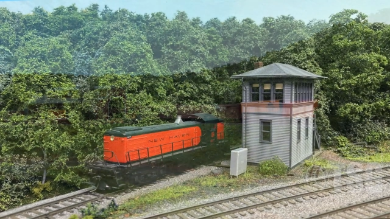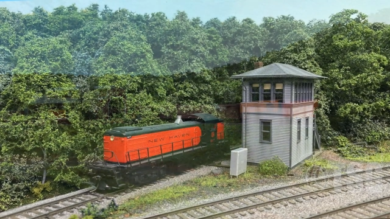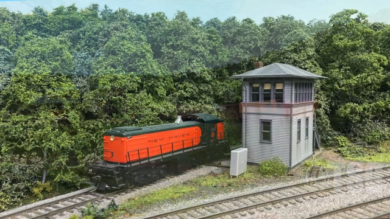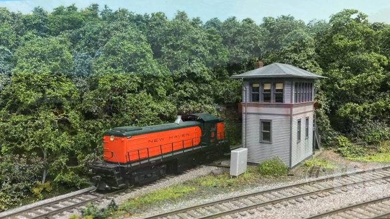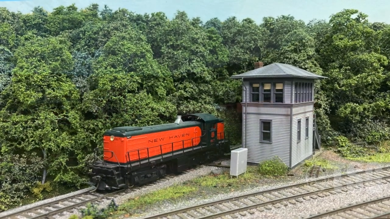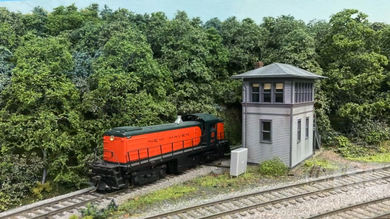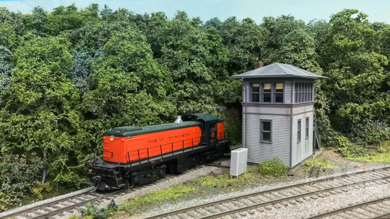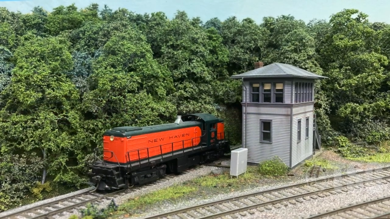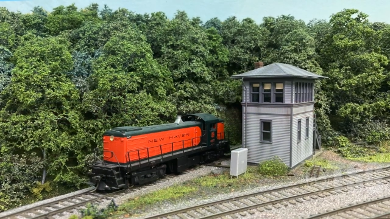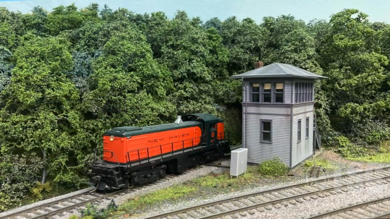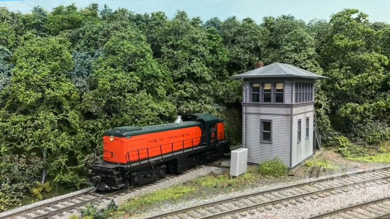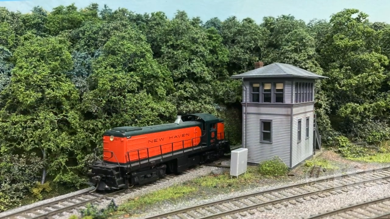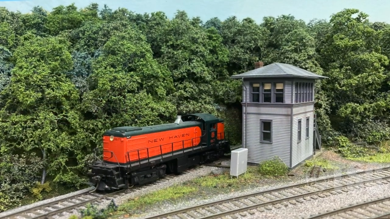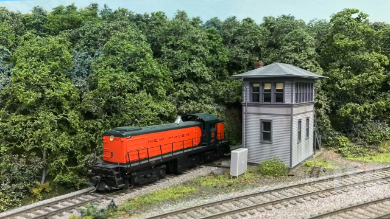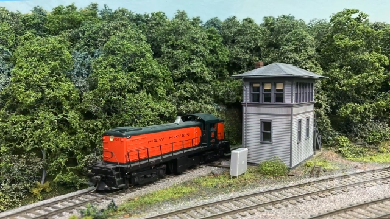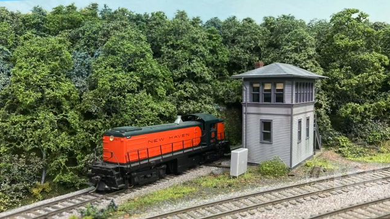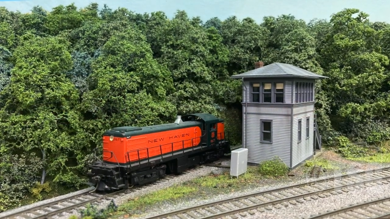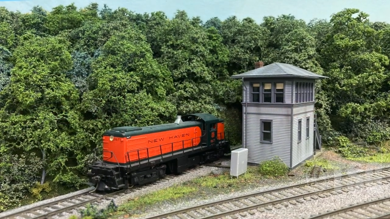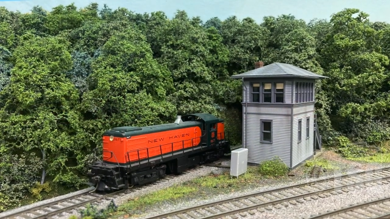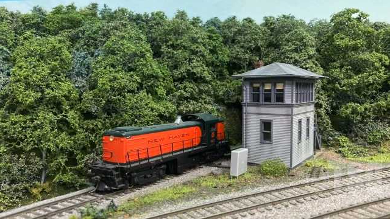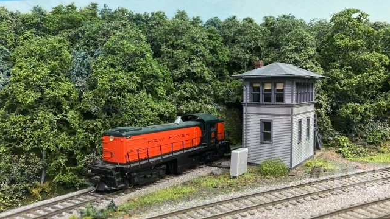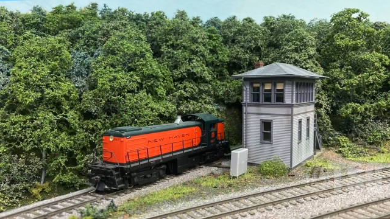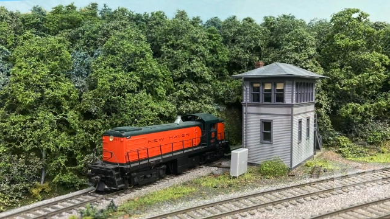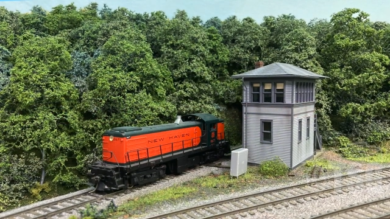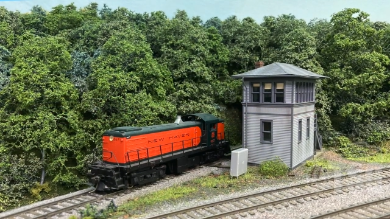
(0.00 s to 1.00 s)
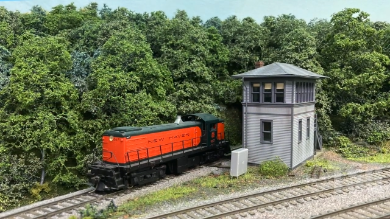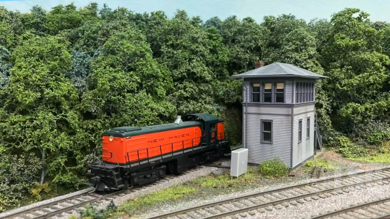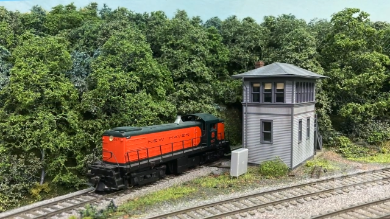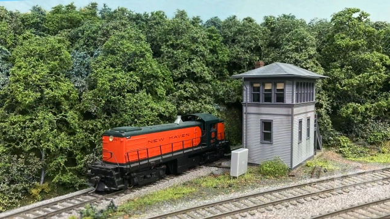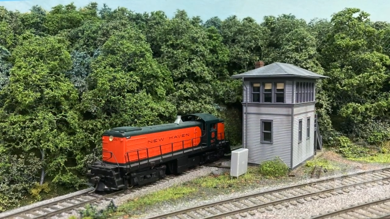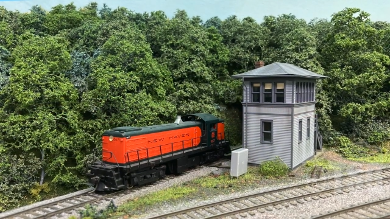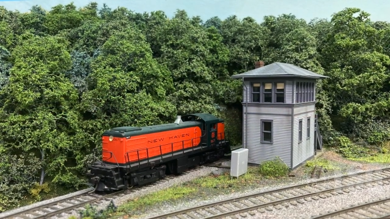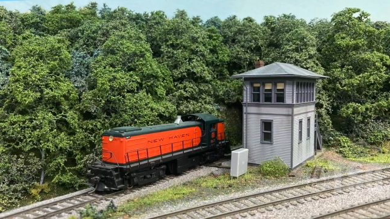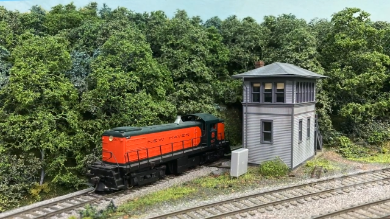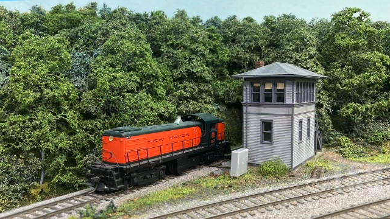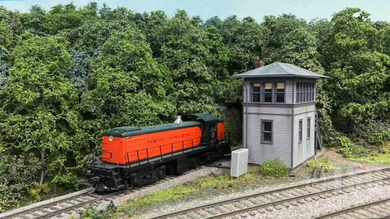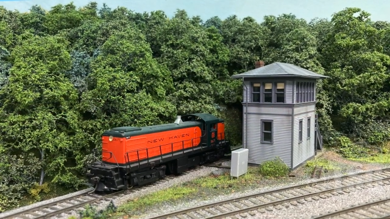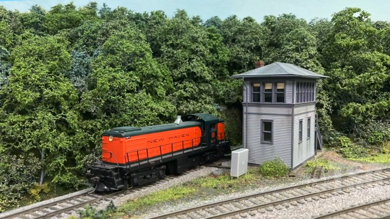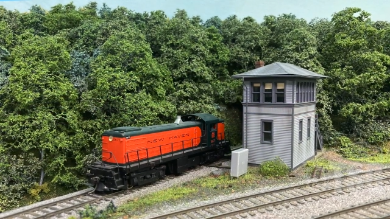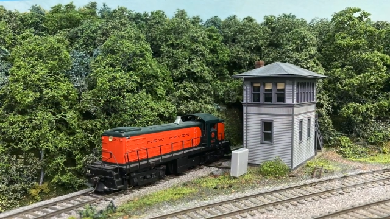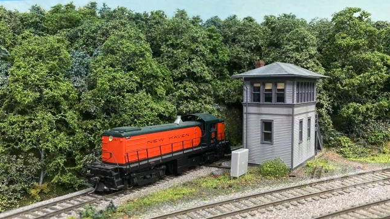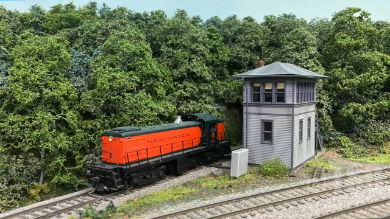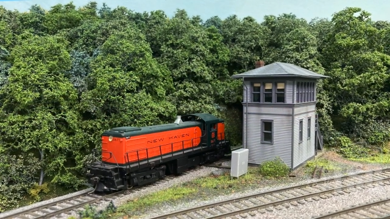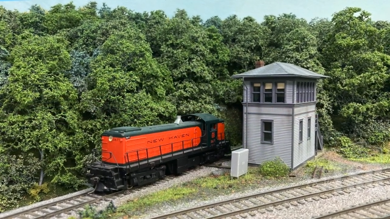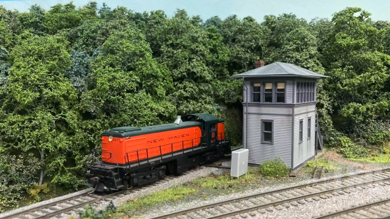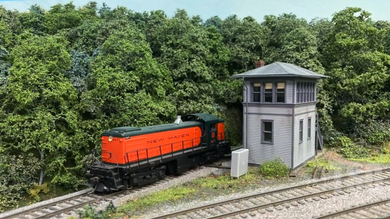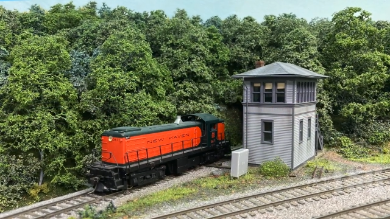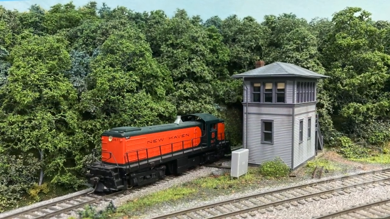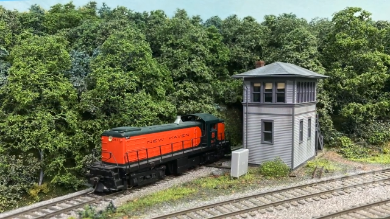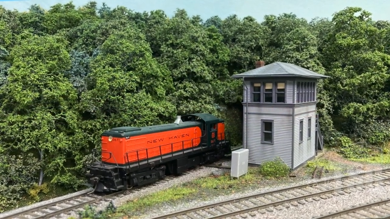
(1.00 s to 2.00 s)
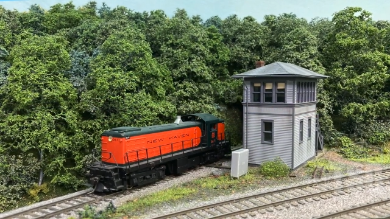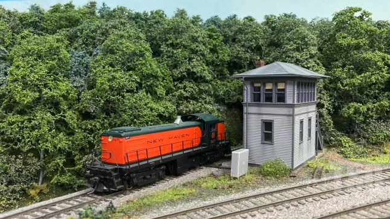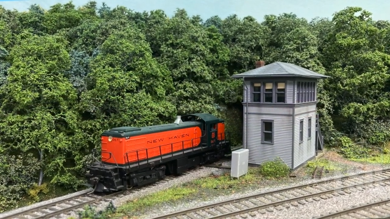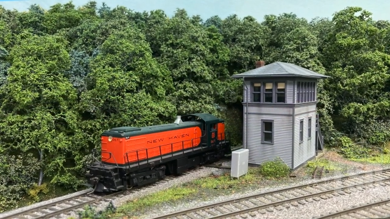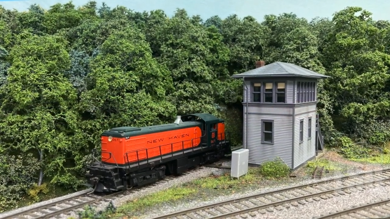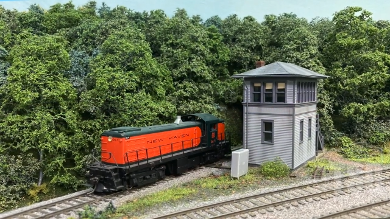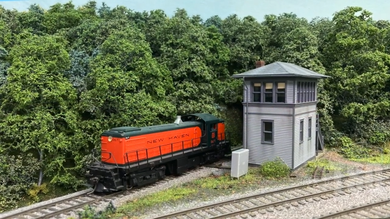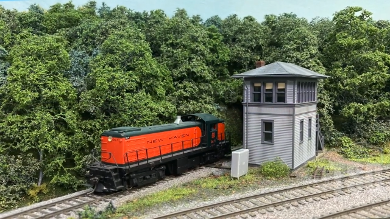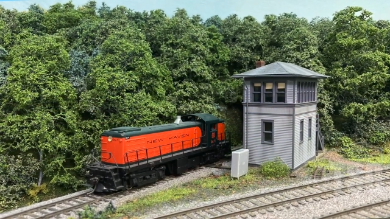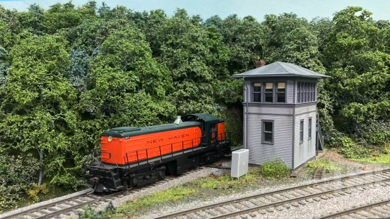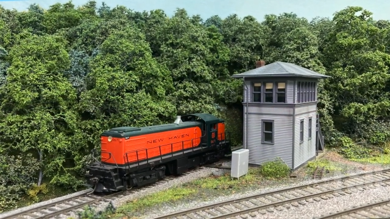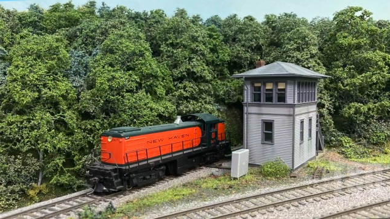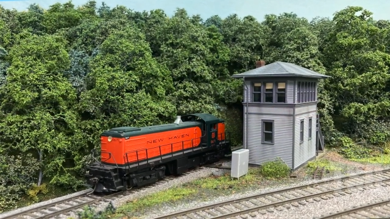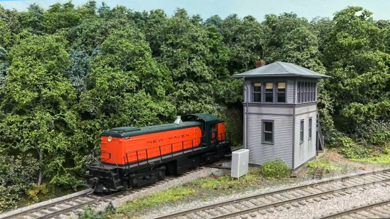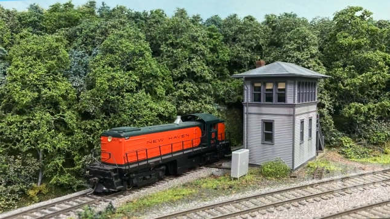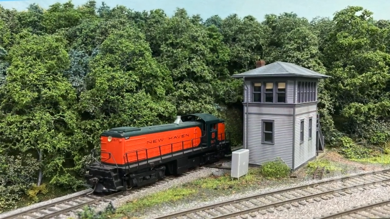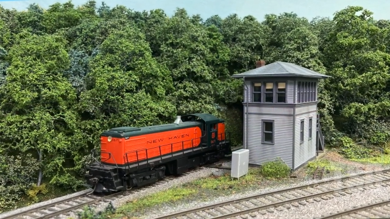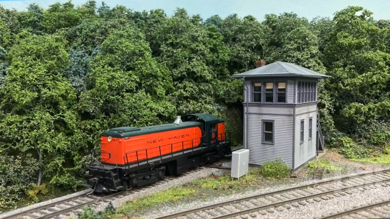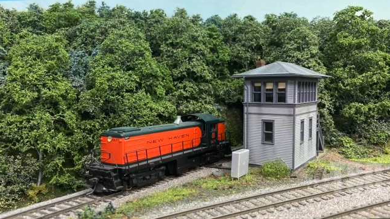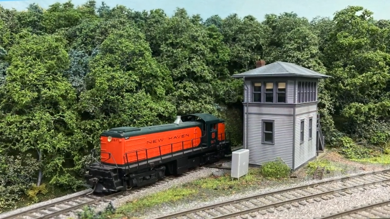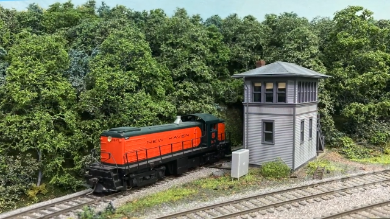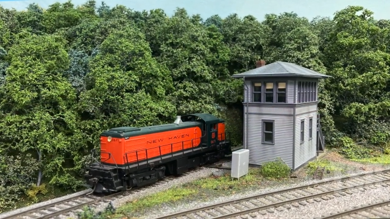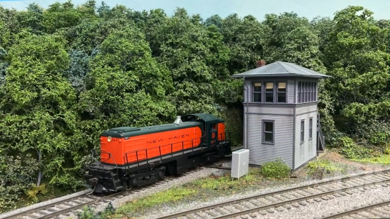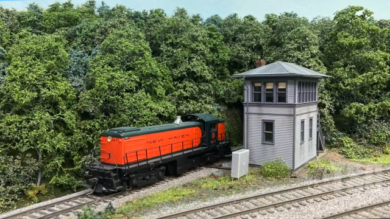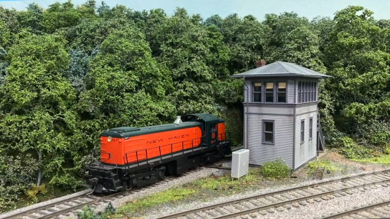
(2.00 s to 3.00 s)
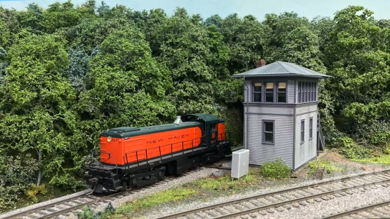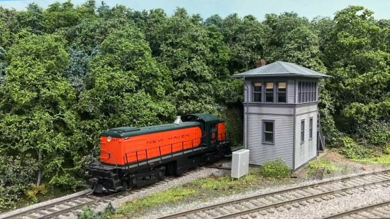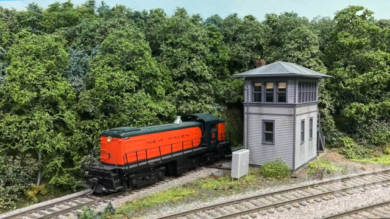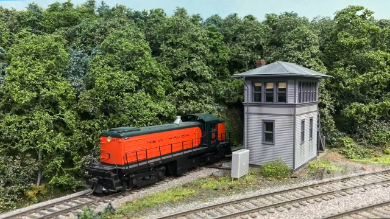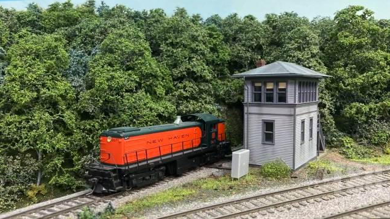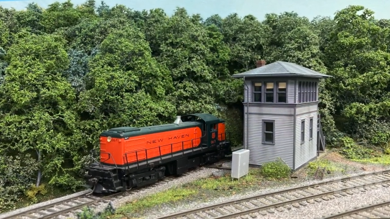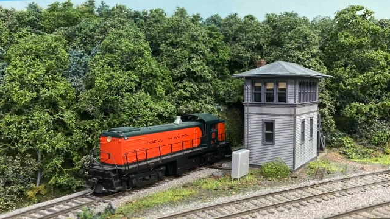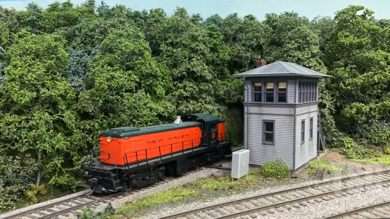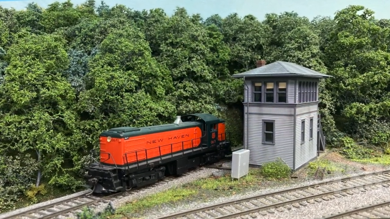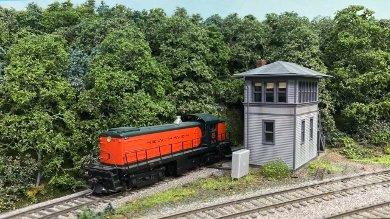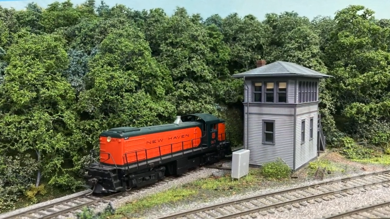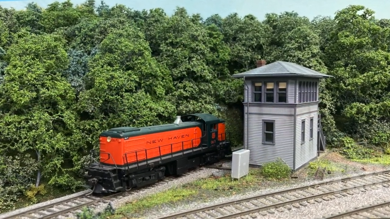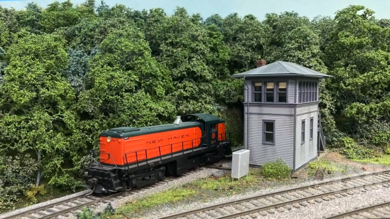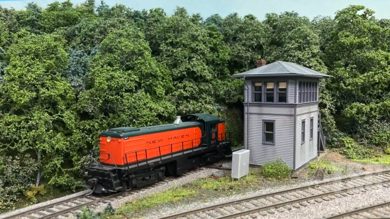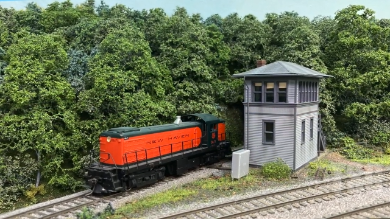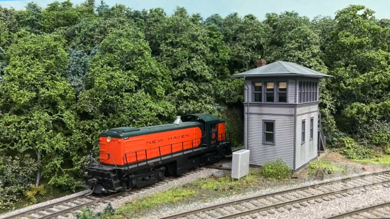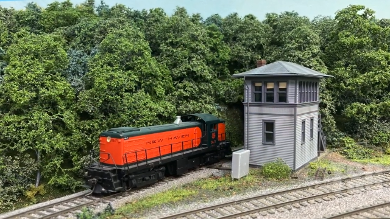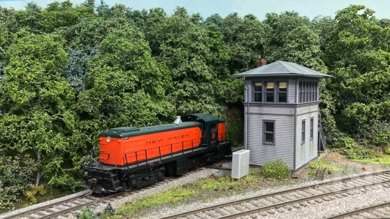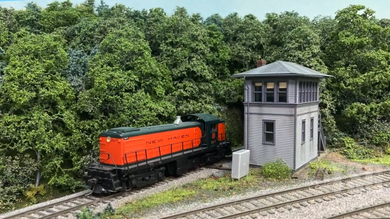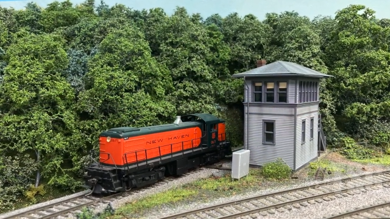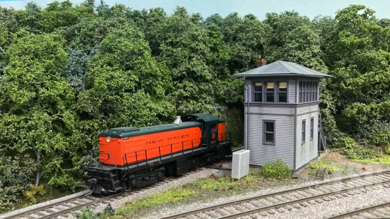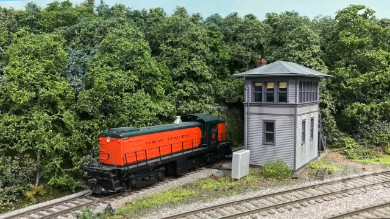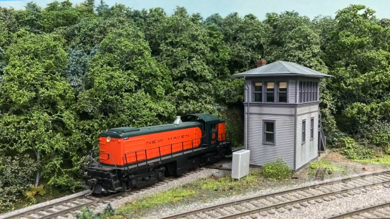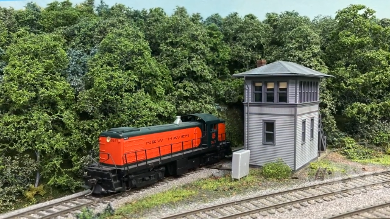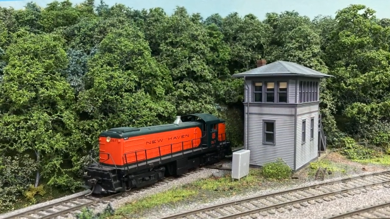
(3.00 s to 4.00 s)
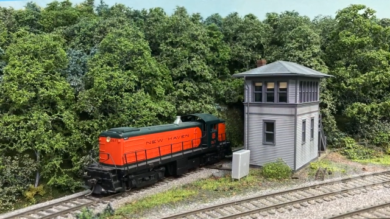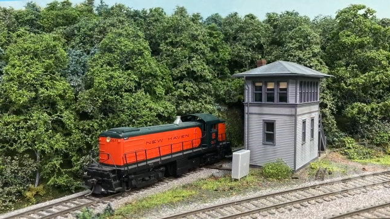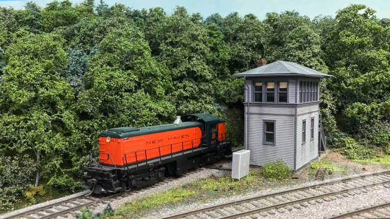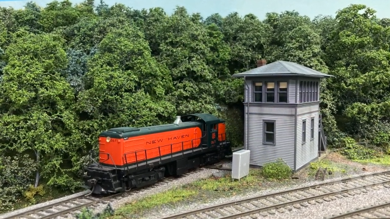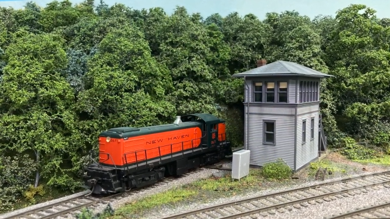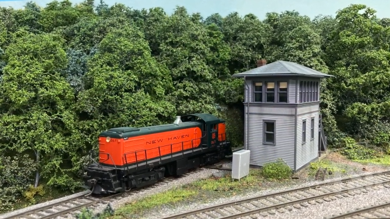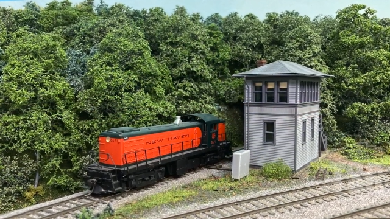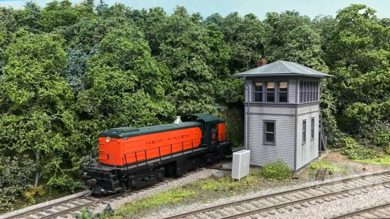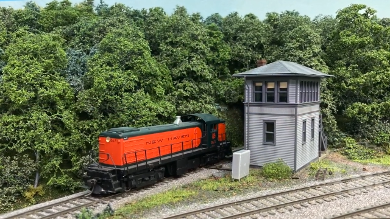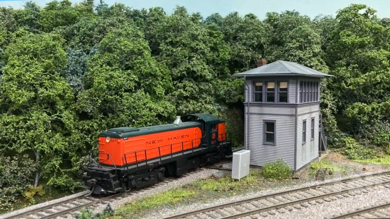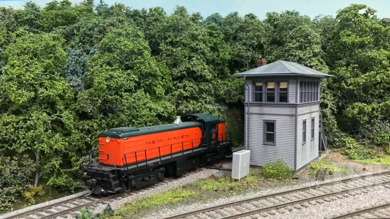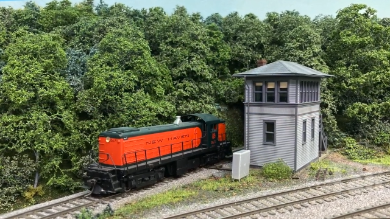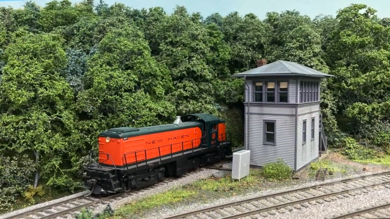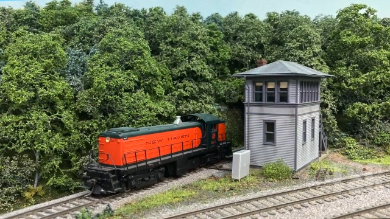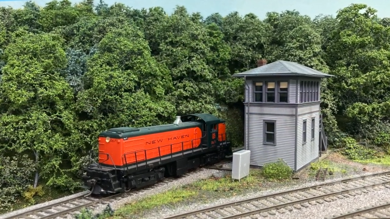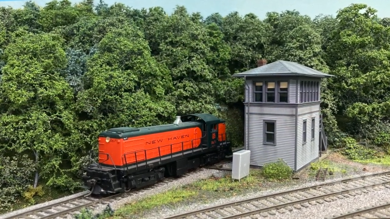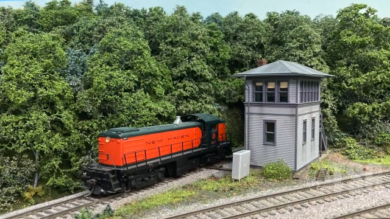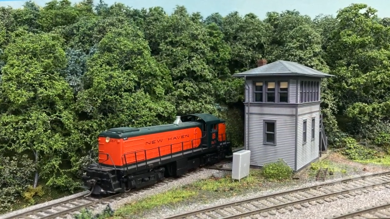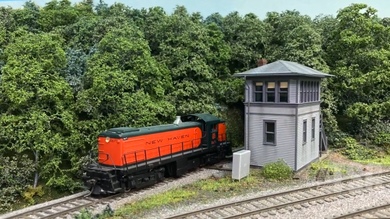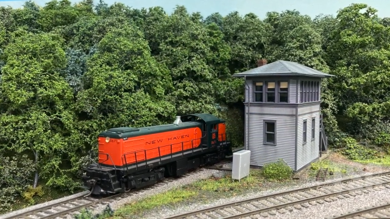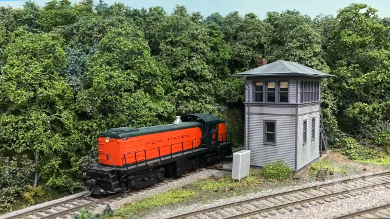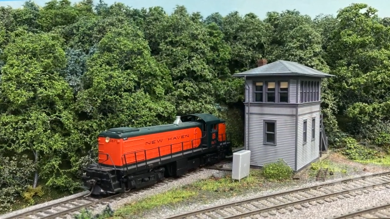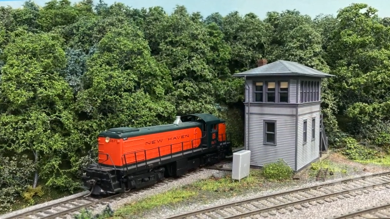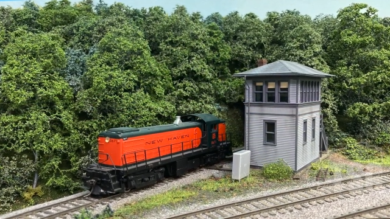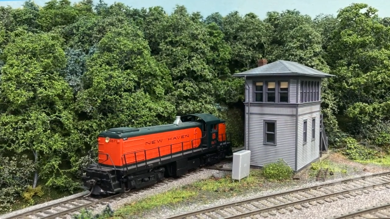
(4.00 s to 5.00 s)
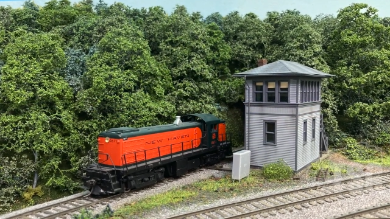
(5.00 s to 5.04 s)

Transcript: No face is visible, so there are no lips to read.